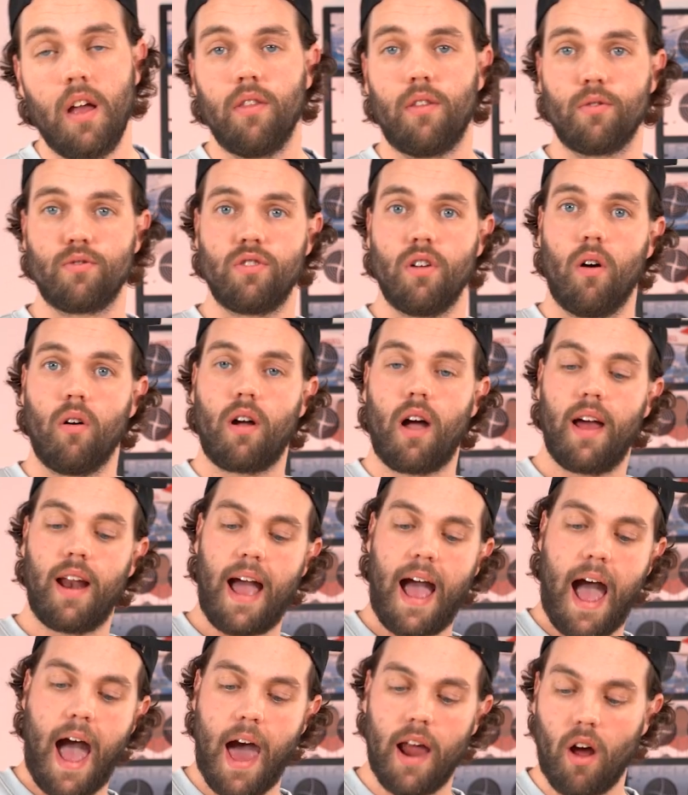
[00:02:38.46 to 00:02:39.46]
There's no kind
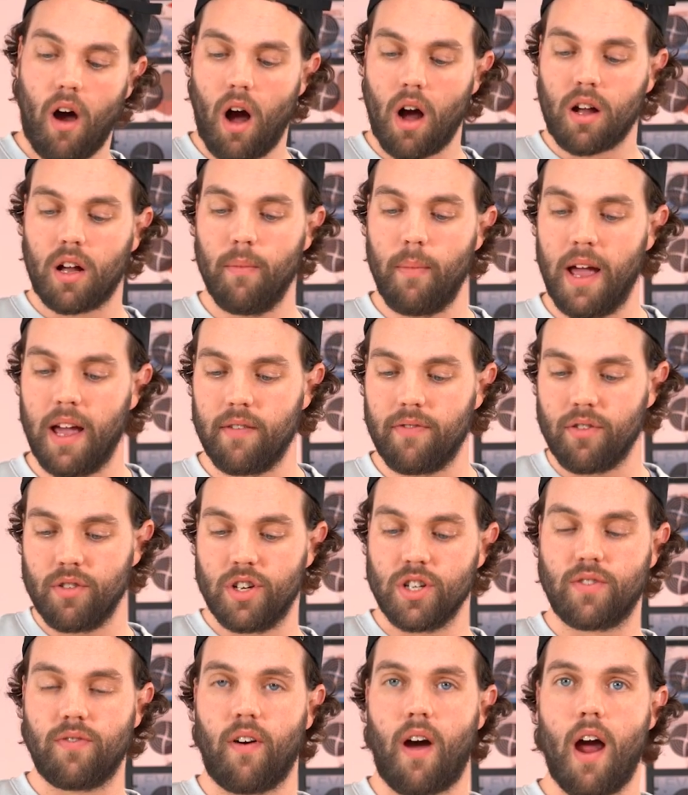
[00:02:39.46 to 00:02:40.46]
of ad hoc command for
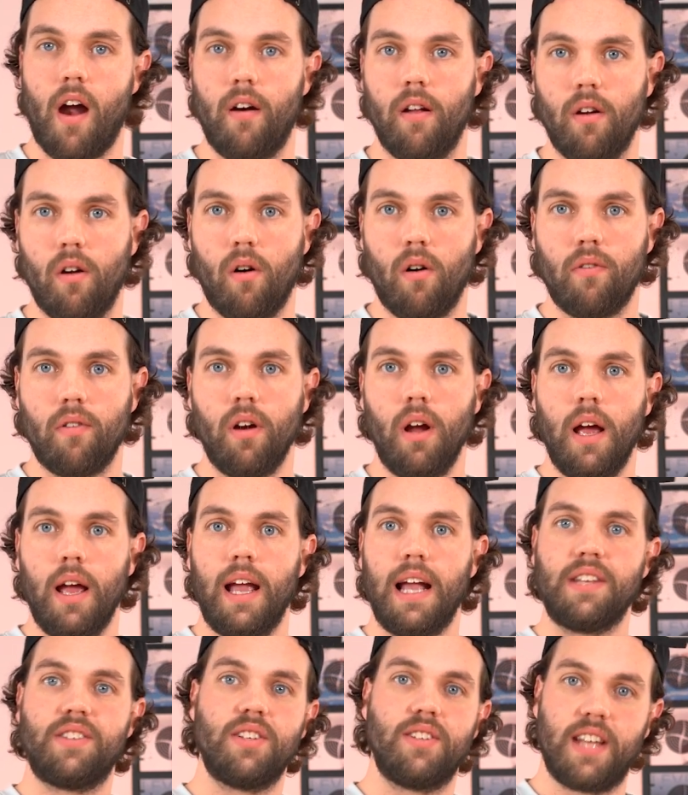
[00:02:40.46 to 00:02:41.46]
just firing it over.
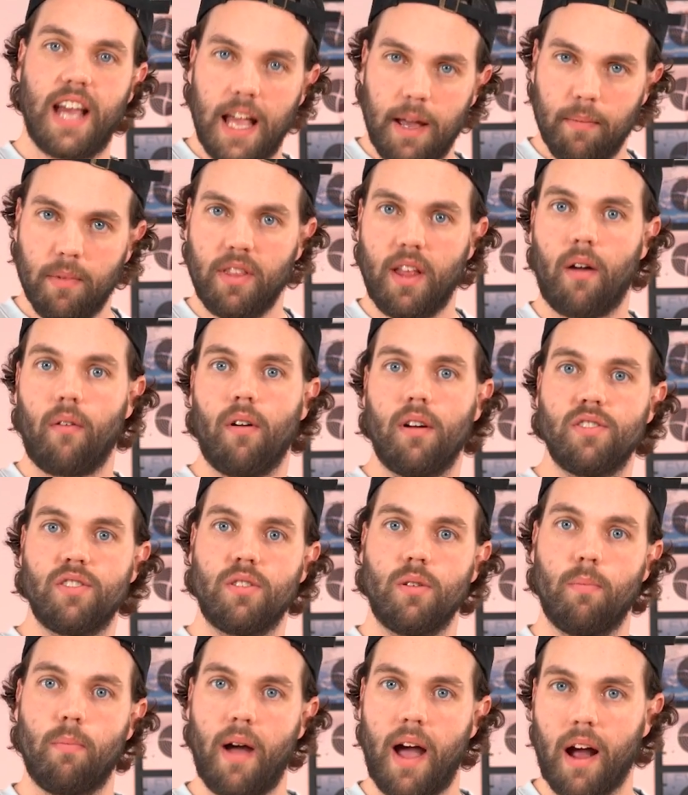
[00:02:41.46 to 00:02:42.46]
It's a daemon that runs
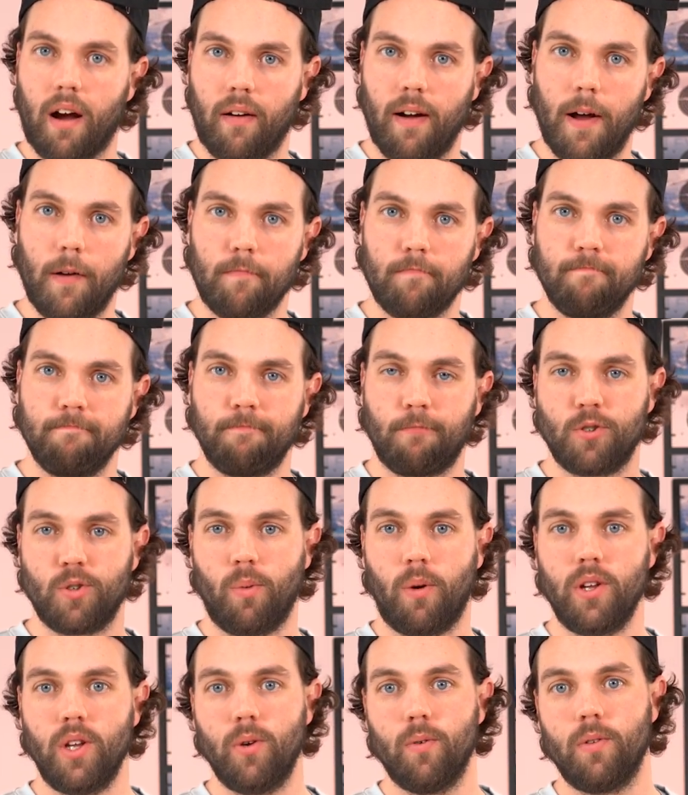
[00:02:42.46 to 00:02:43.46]
in the background. So
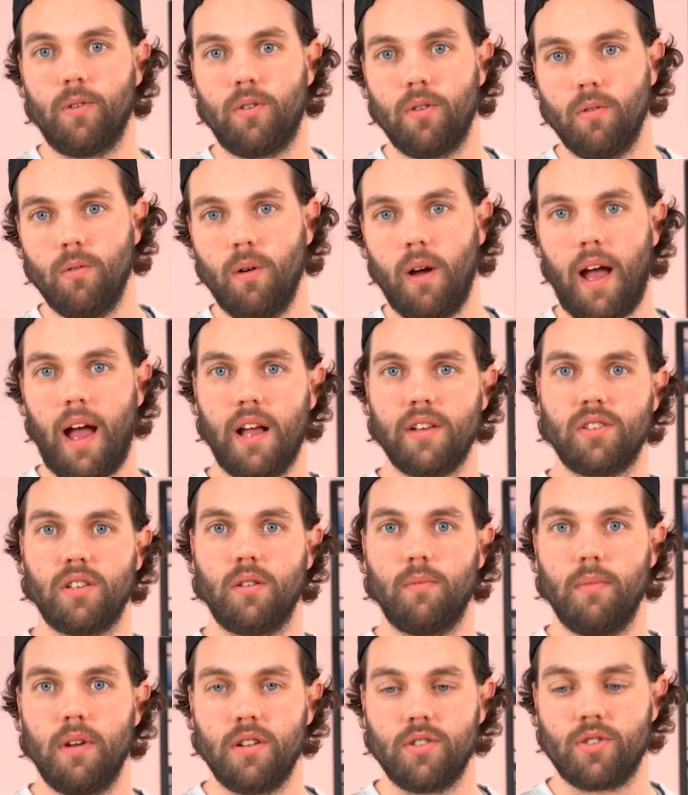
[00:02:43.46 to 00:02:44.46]
what you would do as
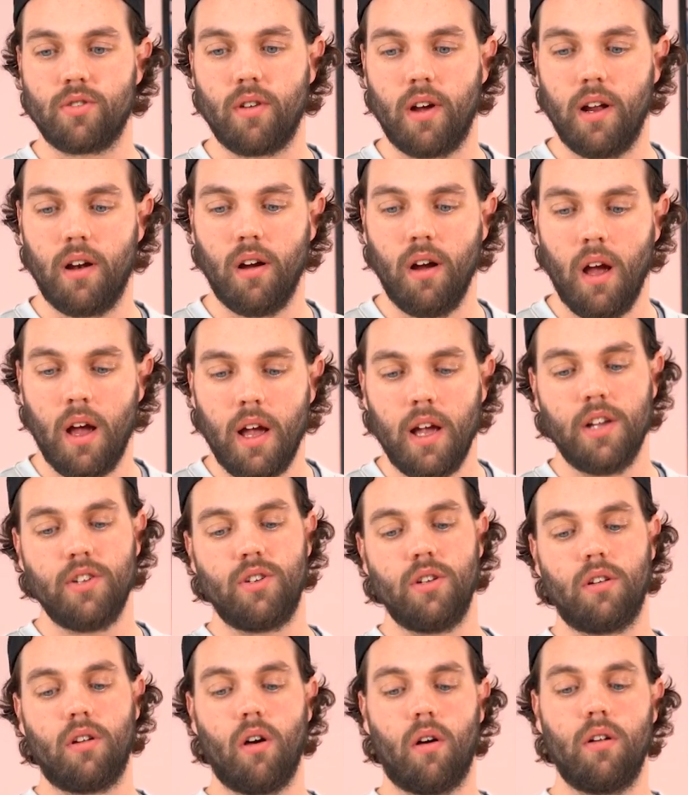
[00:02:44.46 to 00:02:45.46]
an administrator
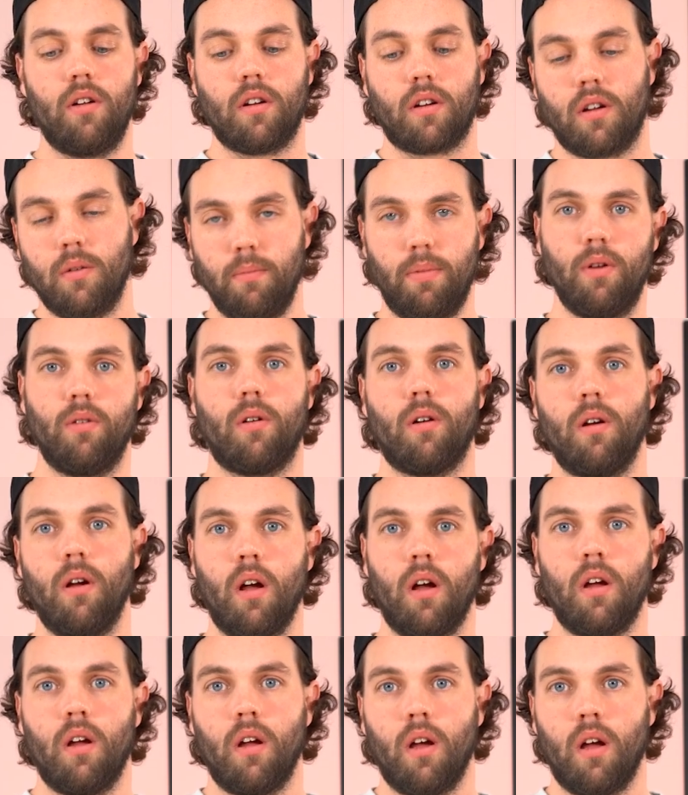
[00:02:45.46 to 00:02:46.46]
is you'd go to your
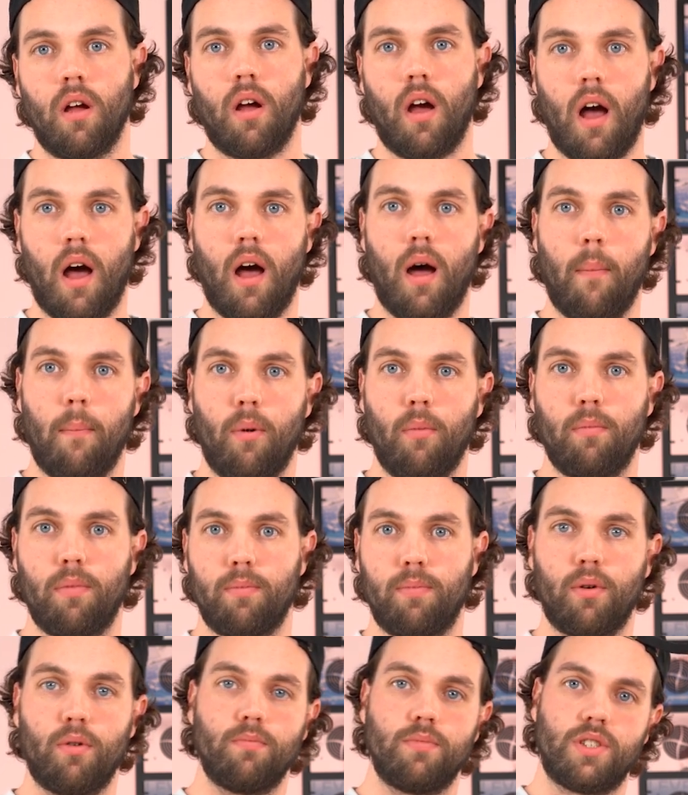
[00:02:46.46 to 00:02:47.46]
computer, uh, boom,
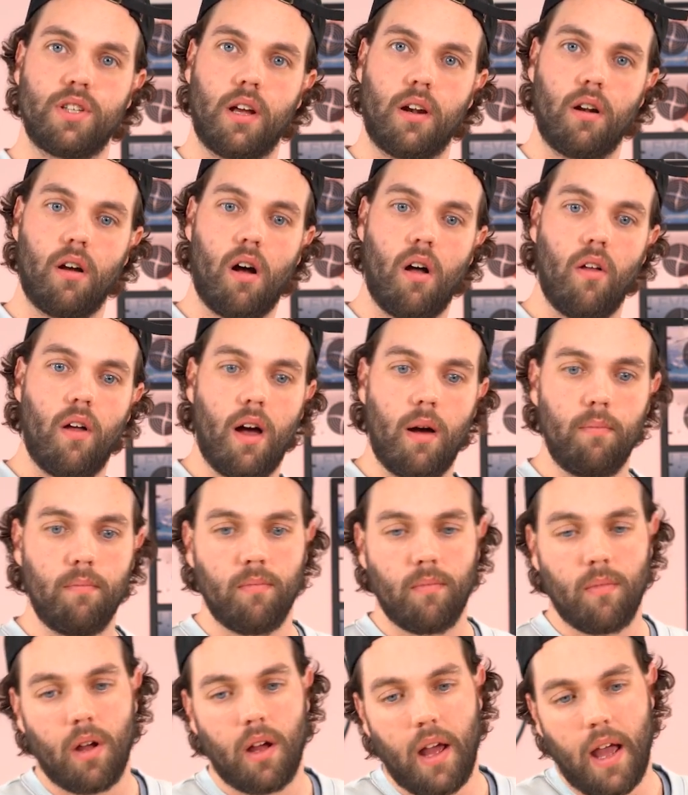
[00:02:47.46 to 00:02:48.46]
boom, boom, set it all
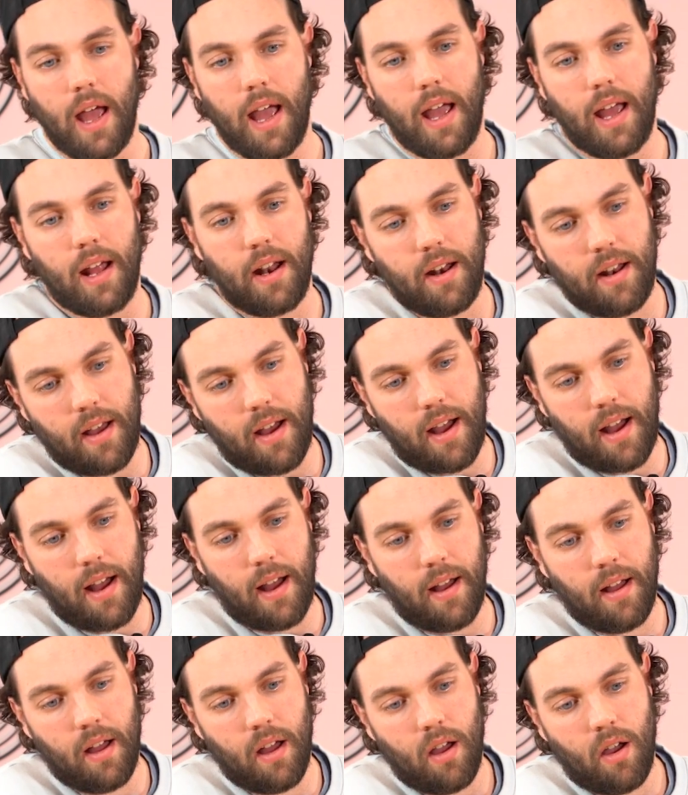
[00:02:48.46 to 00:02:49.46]
up, and
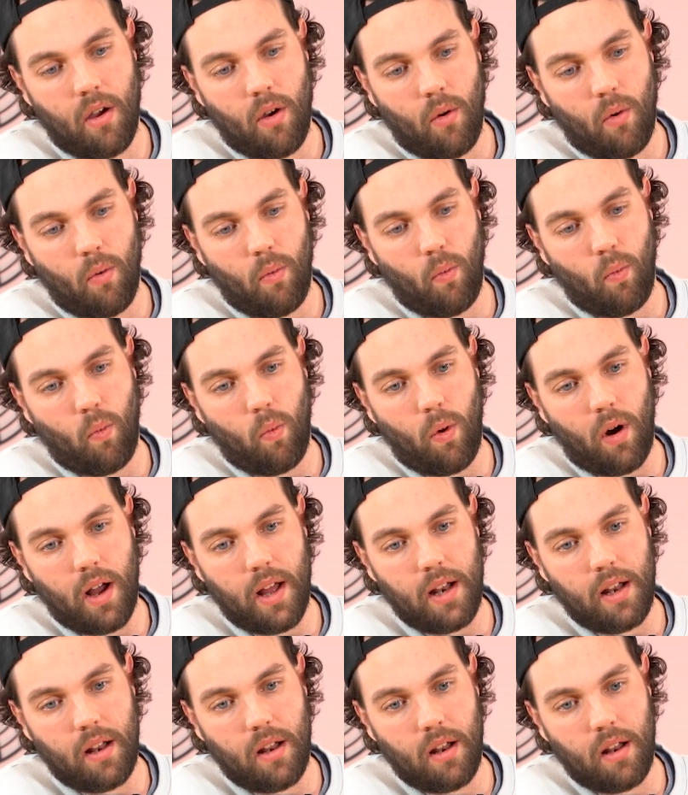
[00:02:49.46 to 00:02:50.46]
uh,
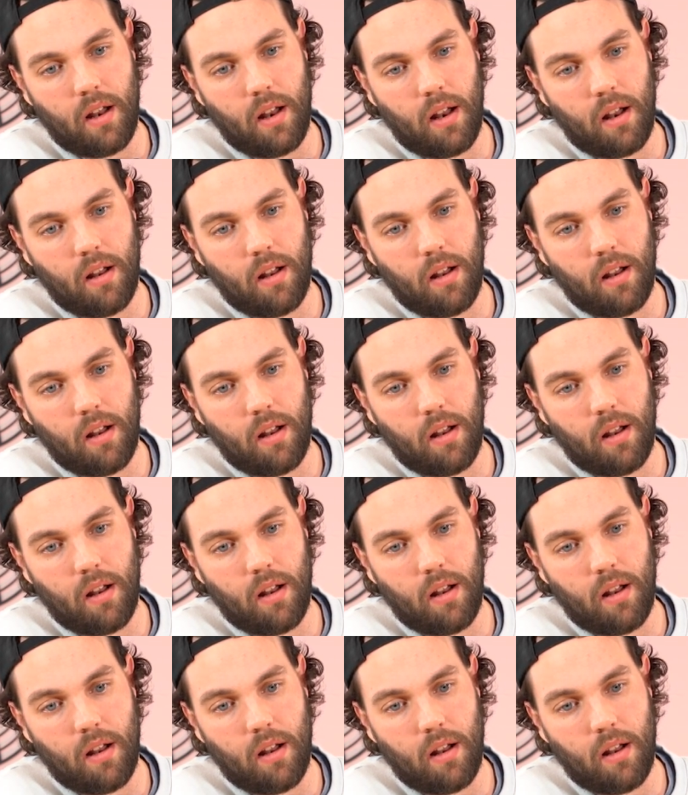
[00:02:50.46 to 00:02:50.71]
what